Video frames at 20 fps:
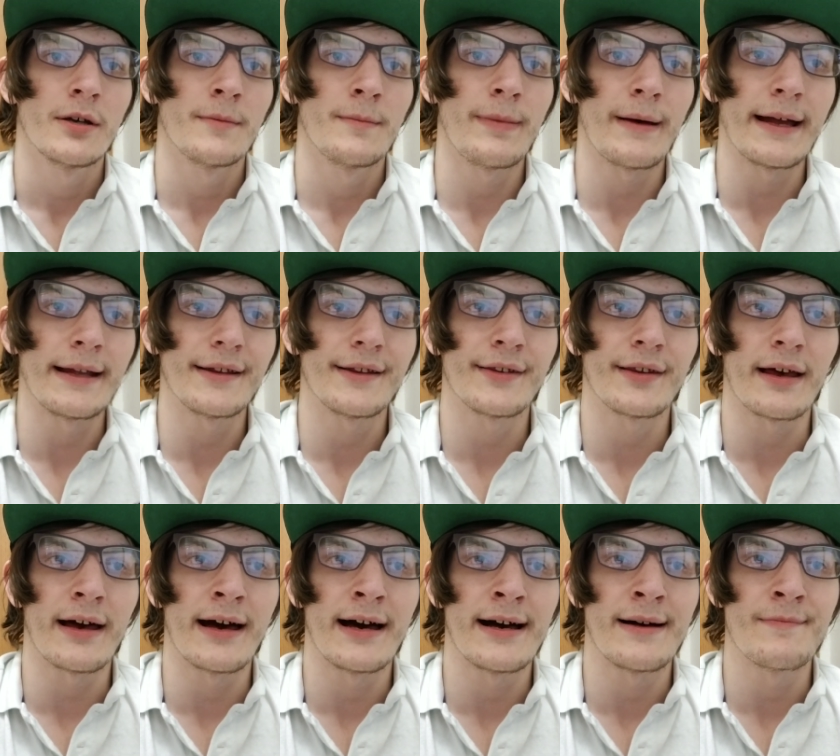But
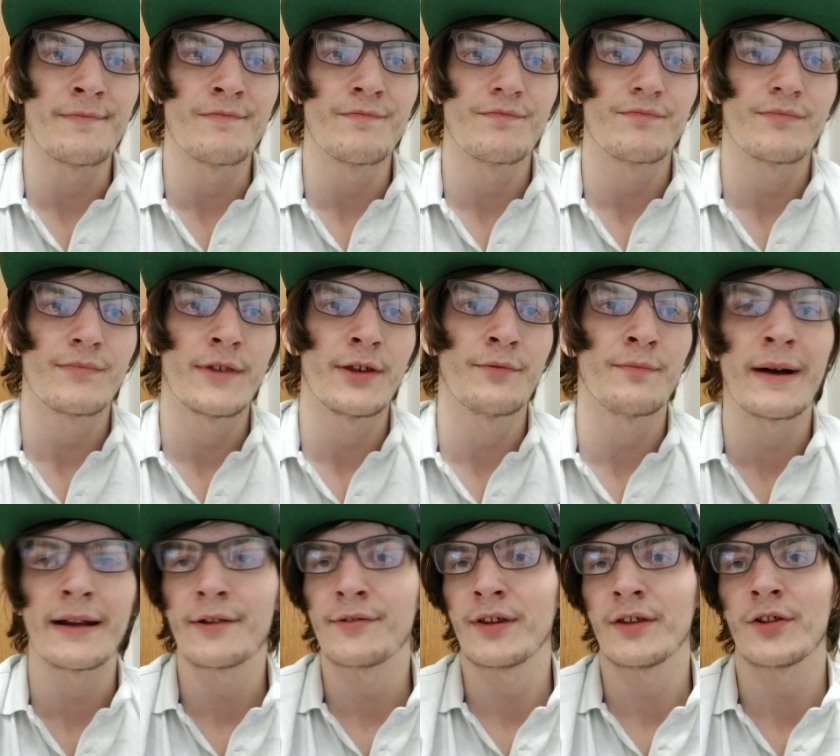you
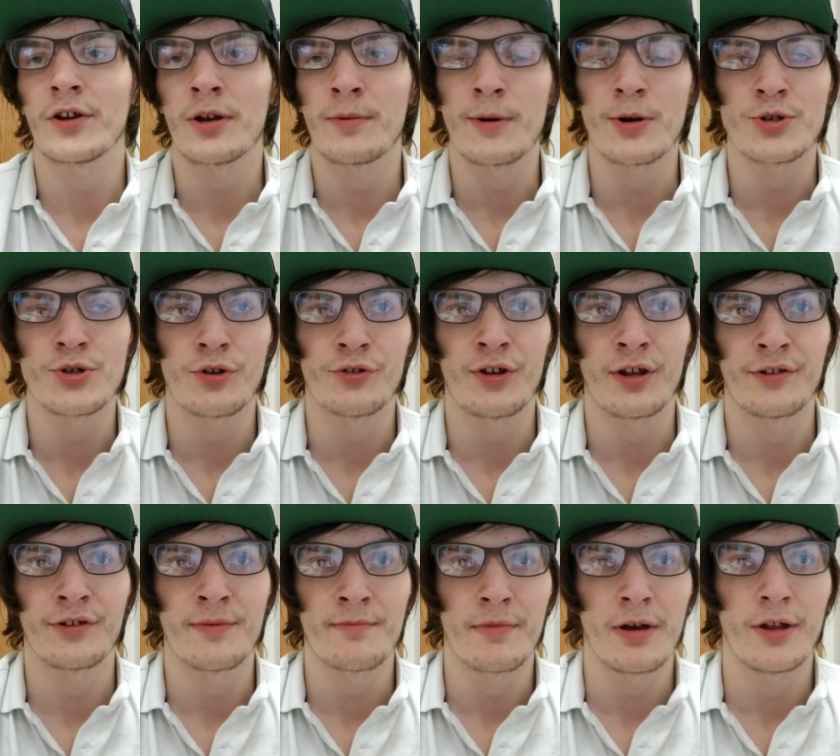might have seen the commercials
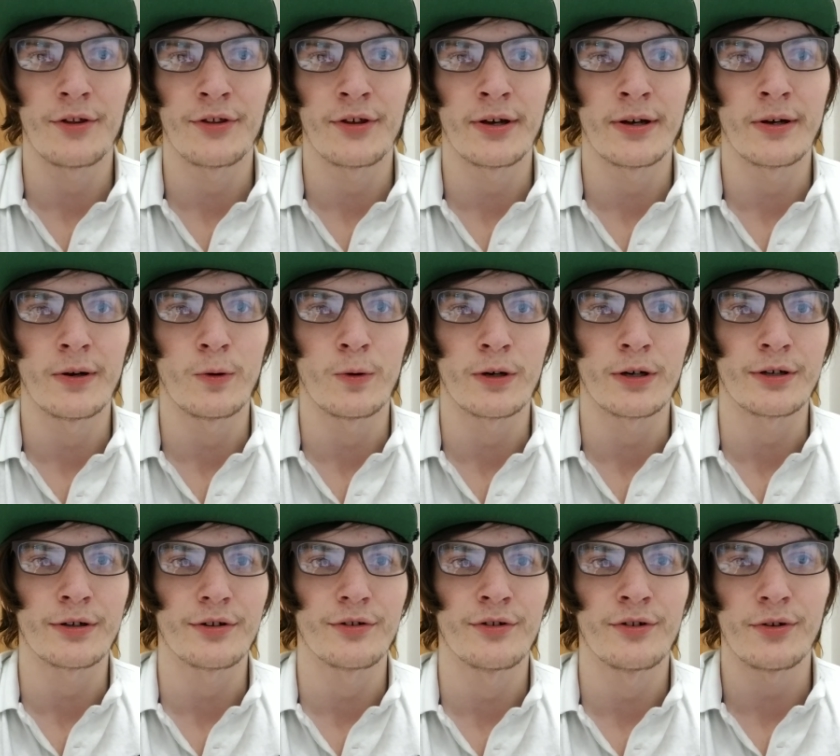on Cymbalta
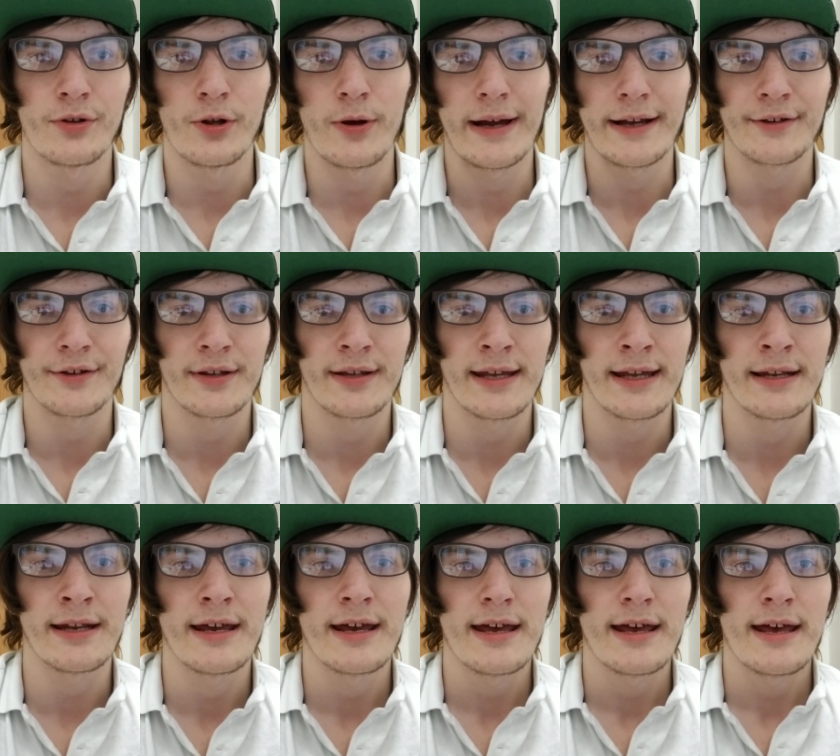or
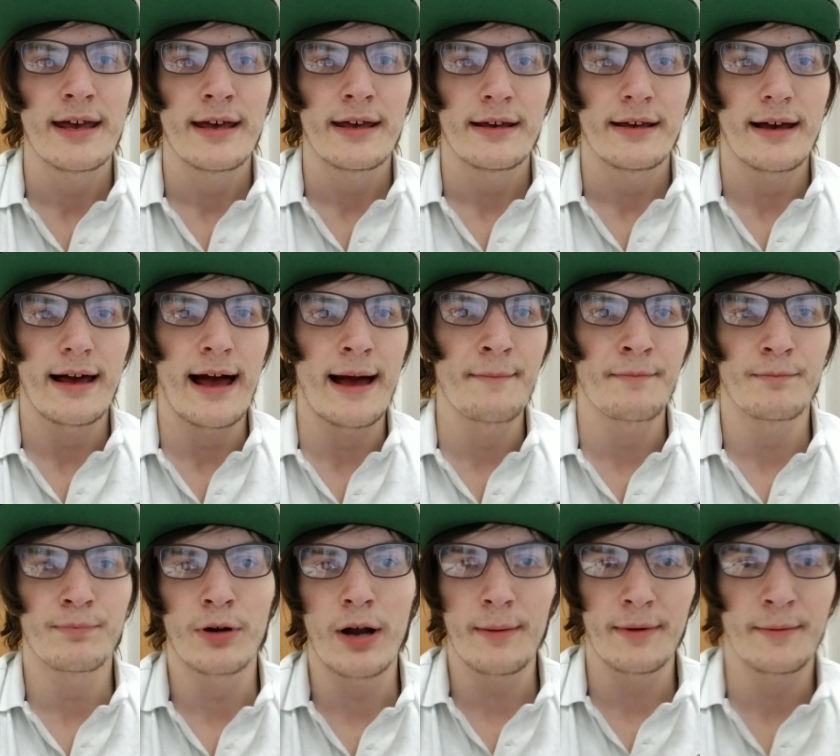Duloxetine.
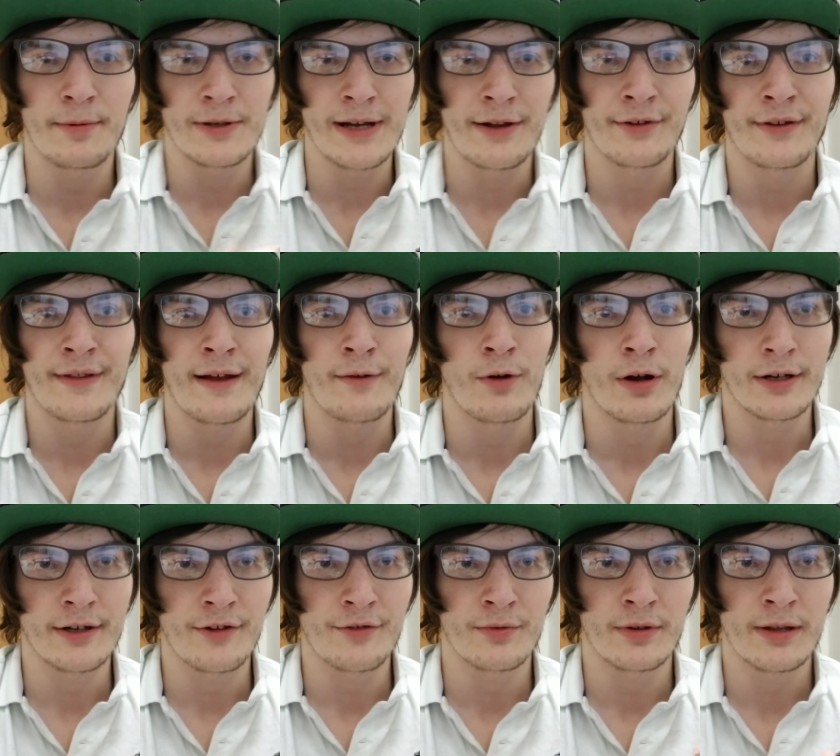I'm probably pronouncing that
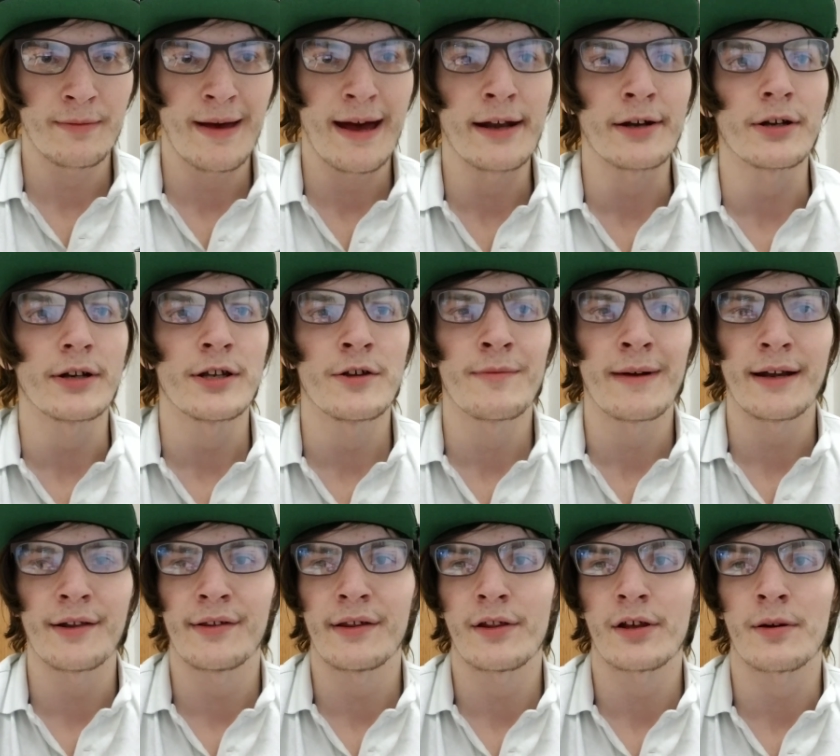wrong. Doesn't really matter. You might
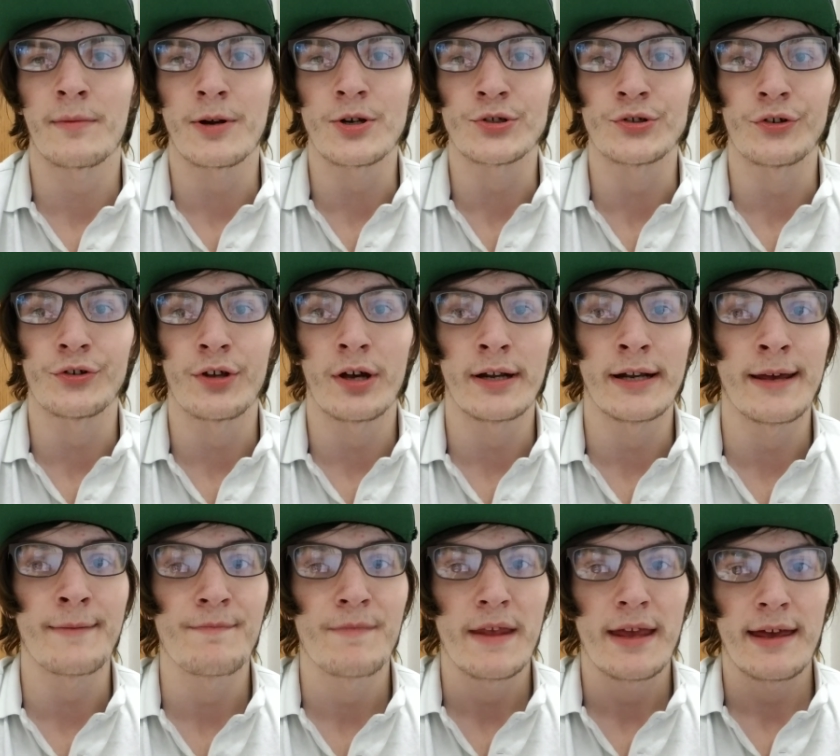have seen the commercials on
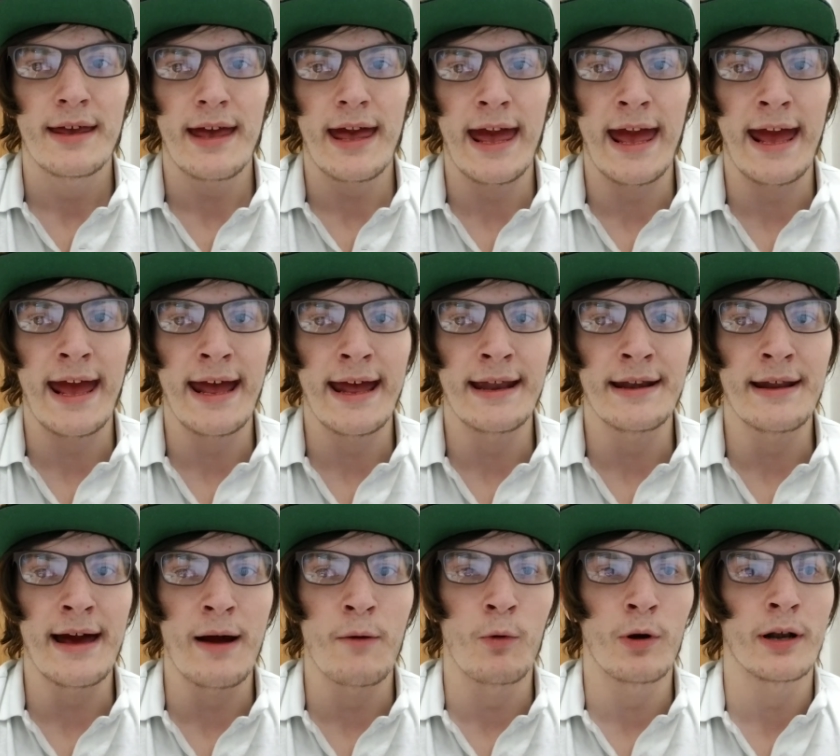it. And
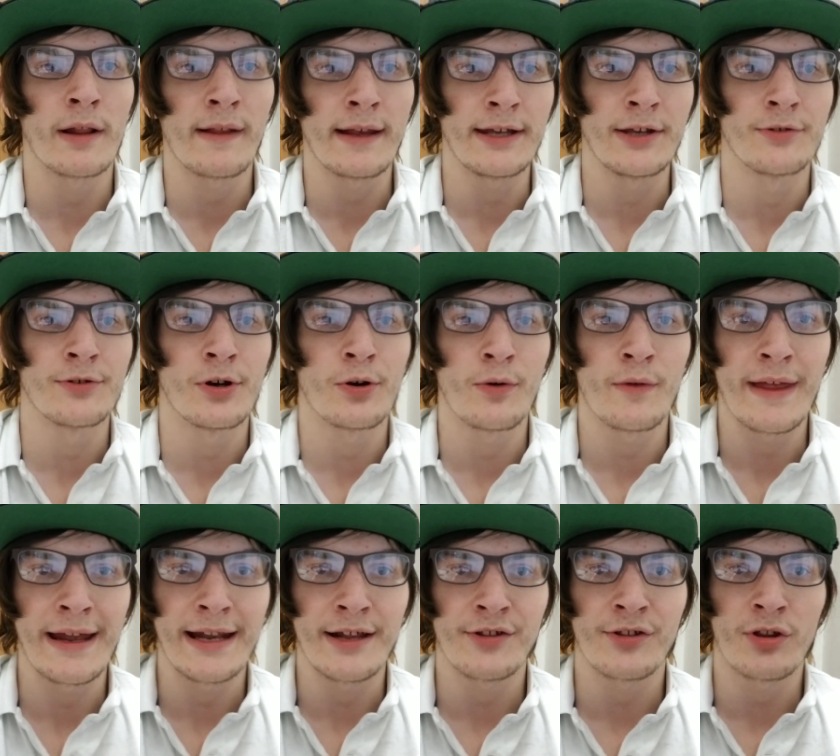I want to let you know
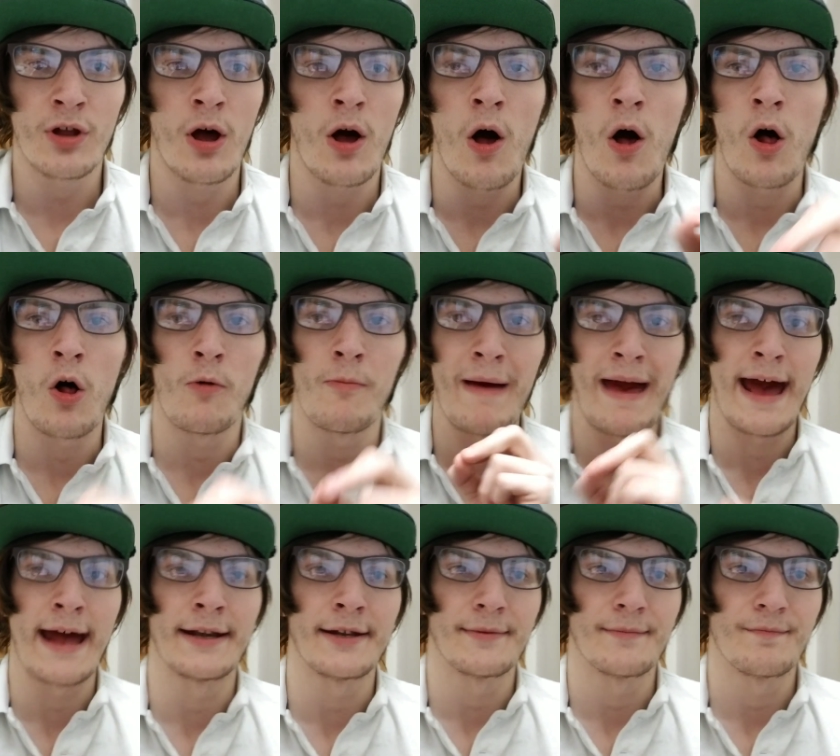that it's not all
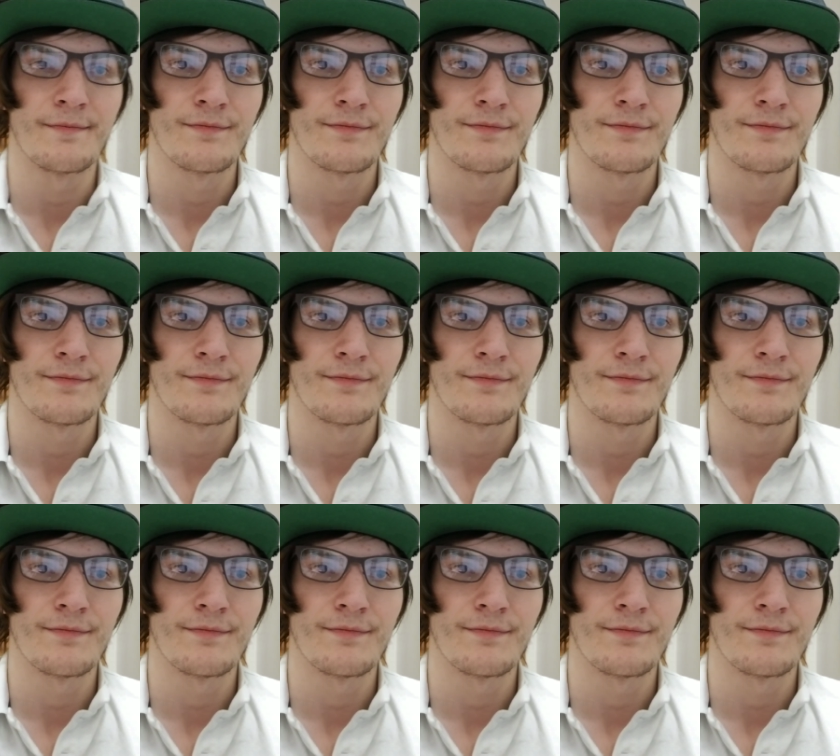bad.